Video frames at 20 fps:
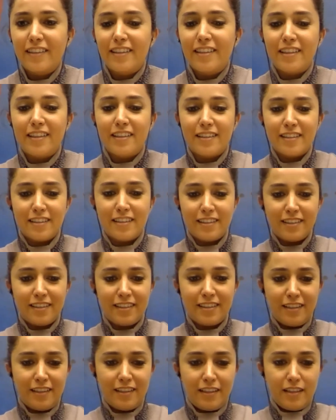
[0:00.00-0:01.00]
It's
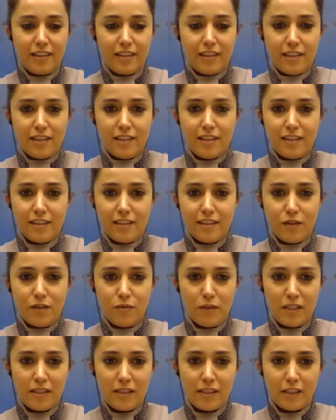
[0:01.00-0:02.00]

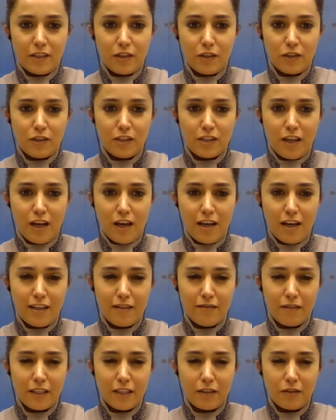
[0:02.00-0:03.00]
always a good
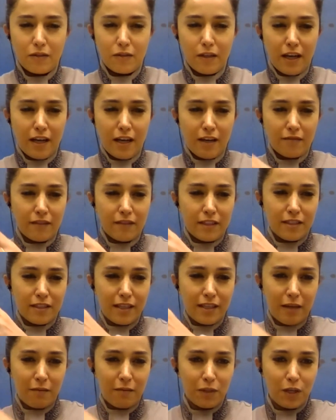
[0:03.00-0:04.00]
sign when you have the
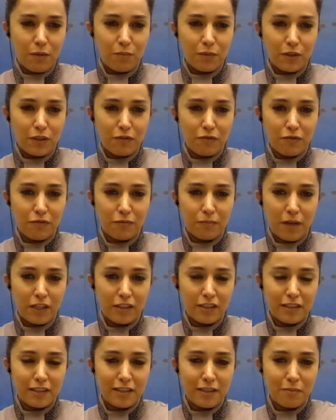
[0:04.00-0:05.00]
same number of
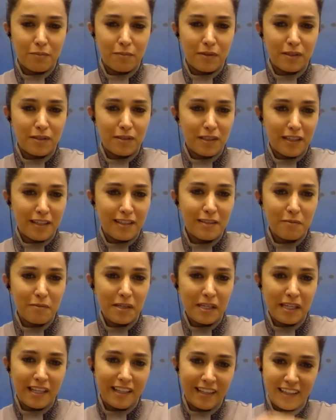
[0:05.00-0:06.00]
participants in the
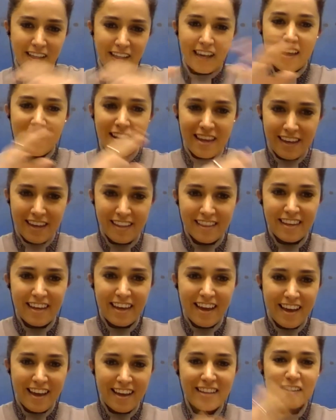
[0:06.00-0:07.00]
beginning and in
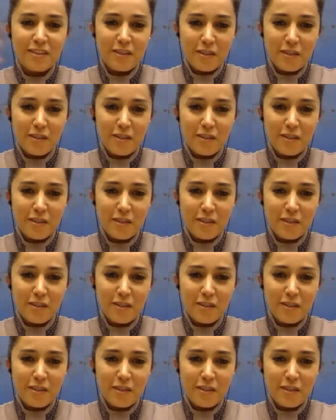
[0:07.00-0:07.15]
the end.